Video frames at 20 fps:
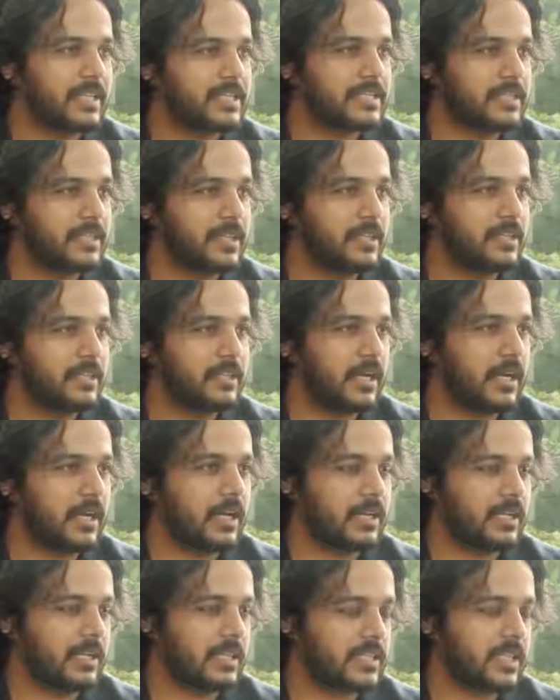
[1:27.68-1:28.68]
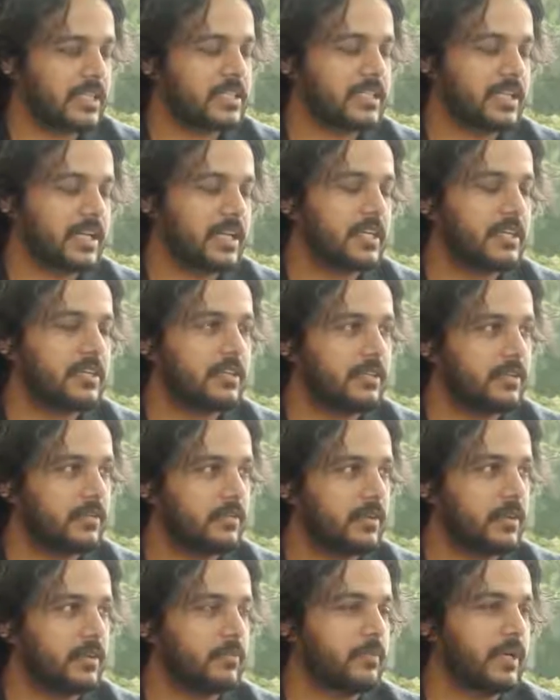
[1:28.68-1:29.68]
had seen art, as I said,
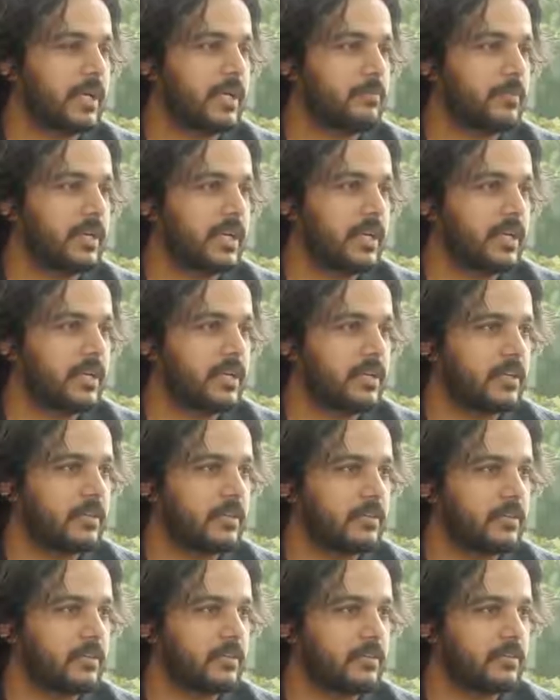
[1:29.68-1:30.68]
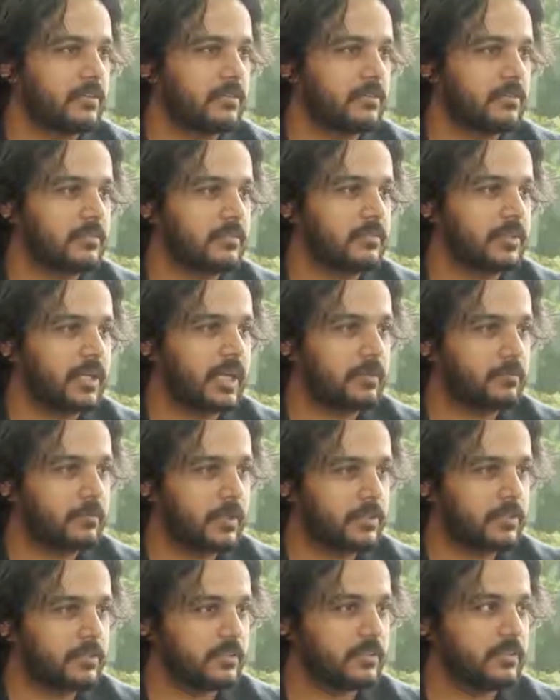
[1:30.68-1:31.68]
by my
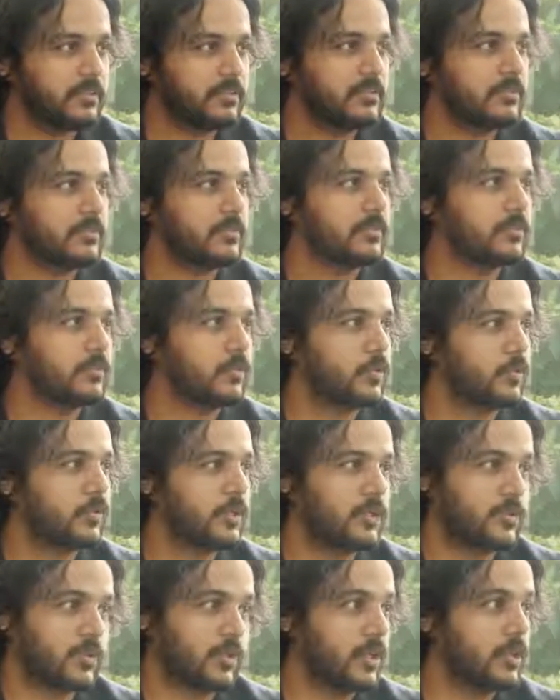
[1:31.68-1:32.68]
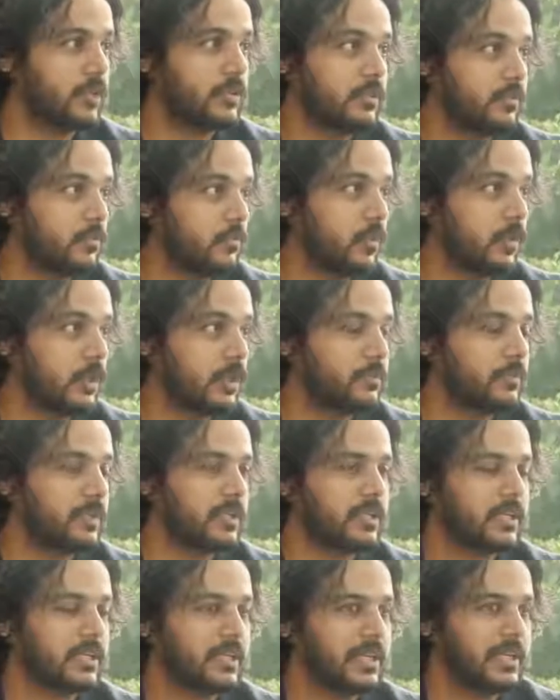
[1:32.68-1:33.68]
grandmothers who were drawing on the wall,
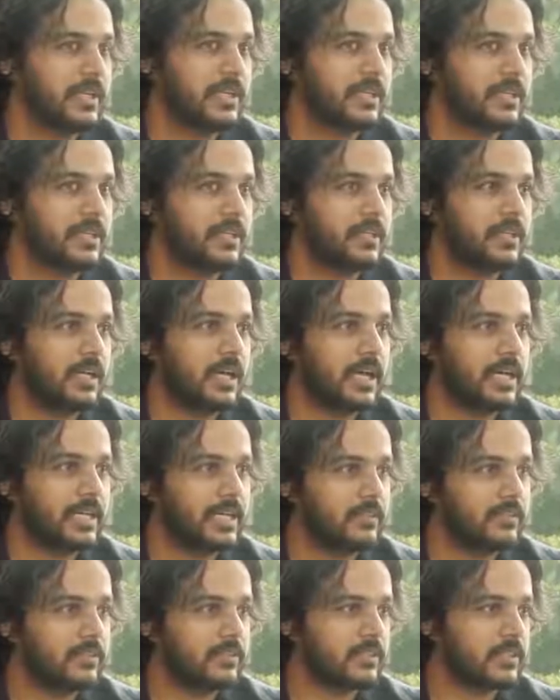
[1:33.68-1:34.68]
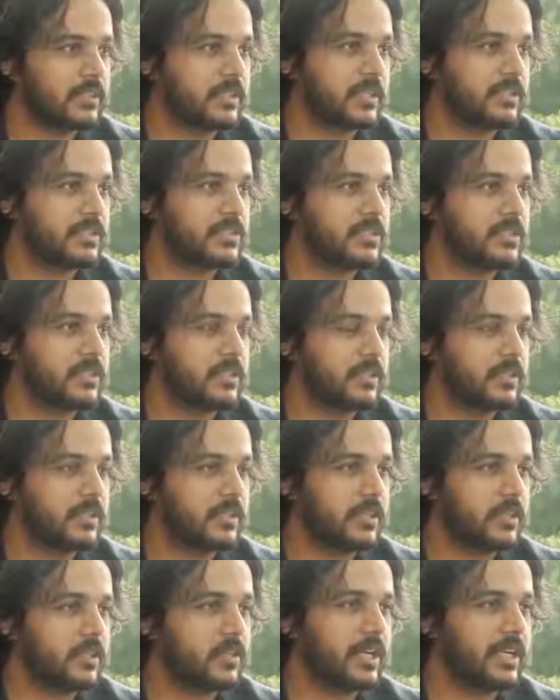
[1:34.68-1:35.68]
but I never
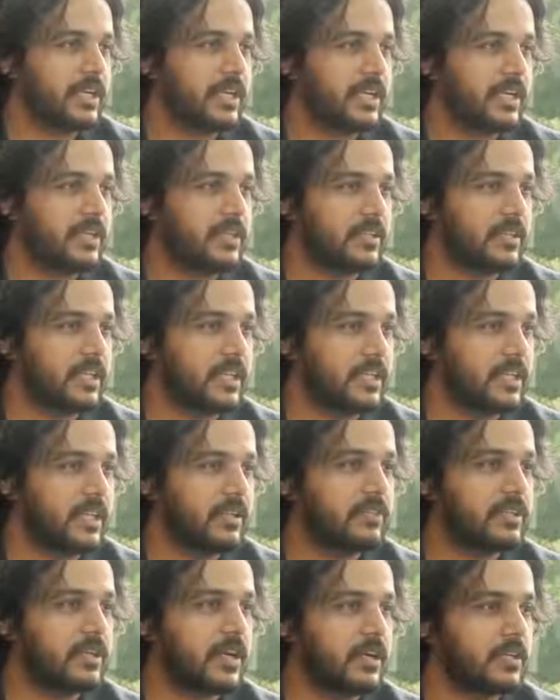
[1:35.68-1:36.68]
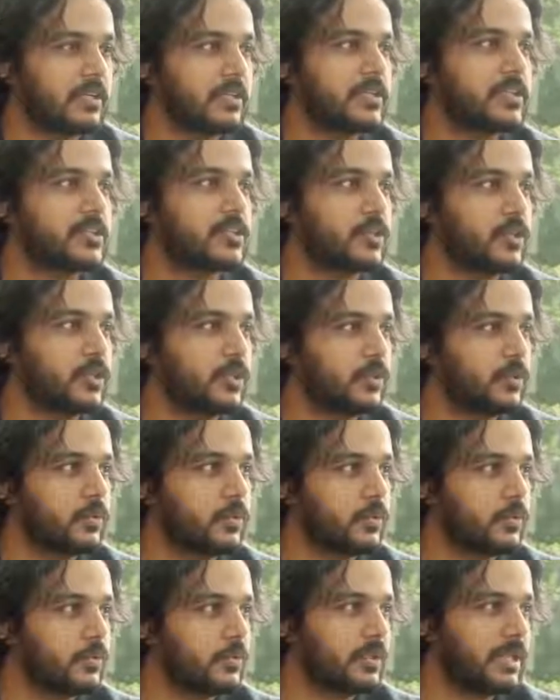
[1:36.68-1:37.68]
it never occurs to
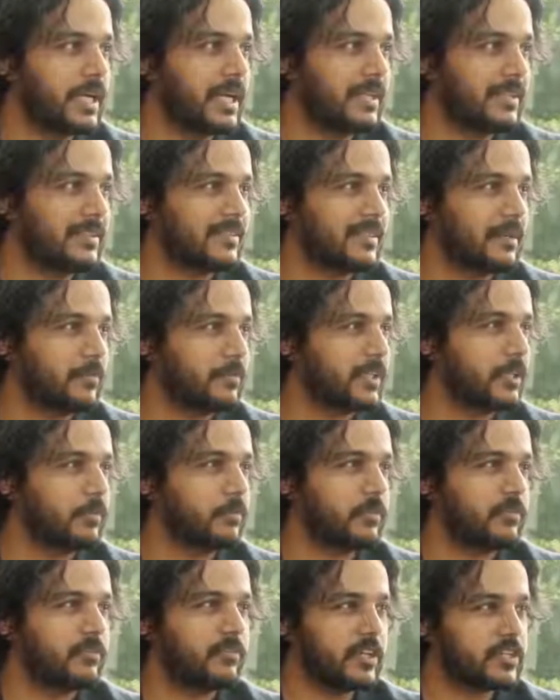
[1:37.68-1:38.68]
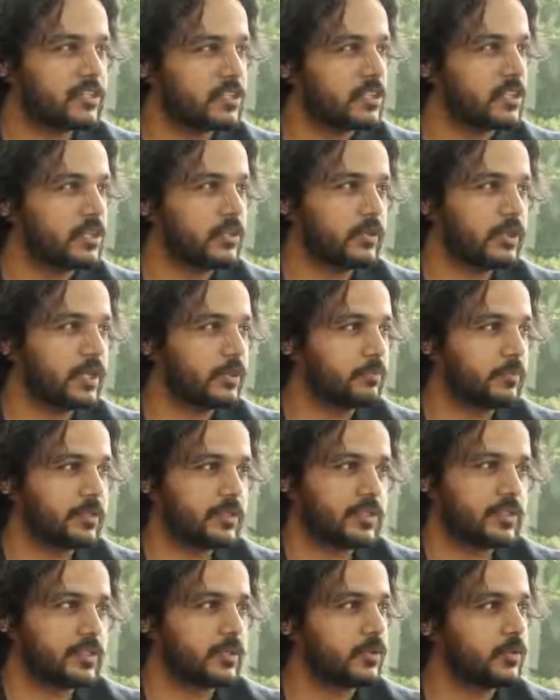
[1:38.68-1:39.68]
you that it's something professionally you can
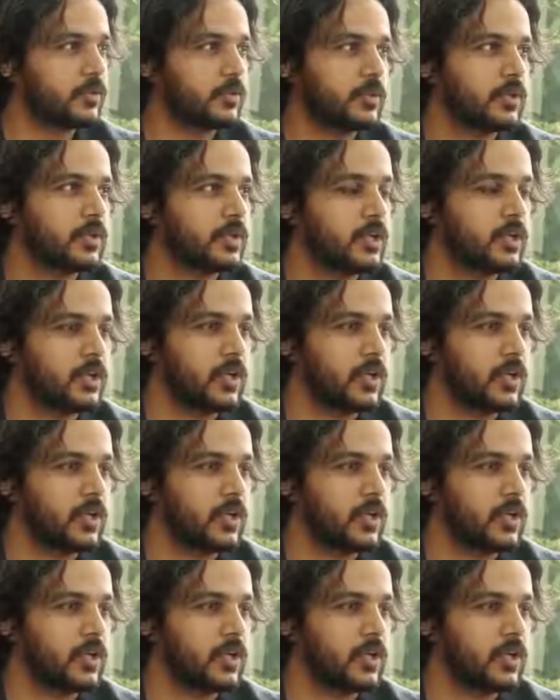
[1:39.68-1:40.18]
pursue.